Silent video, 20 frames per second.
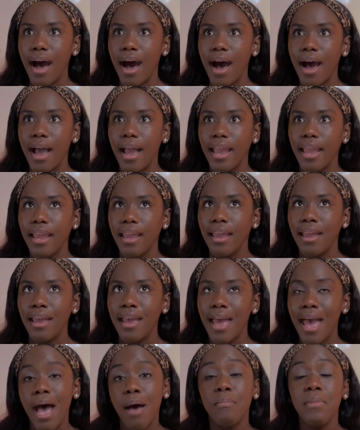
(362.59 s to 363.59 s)
I
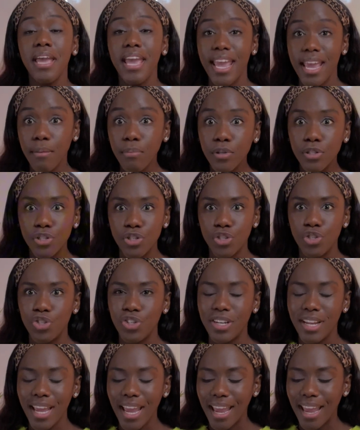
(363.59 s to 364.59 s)
am able to
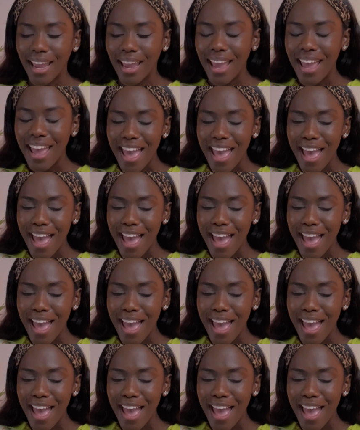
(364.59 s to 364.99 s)
today.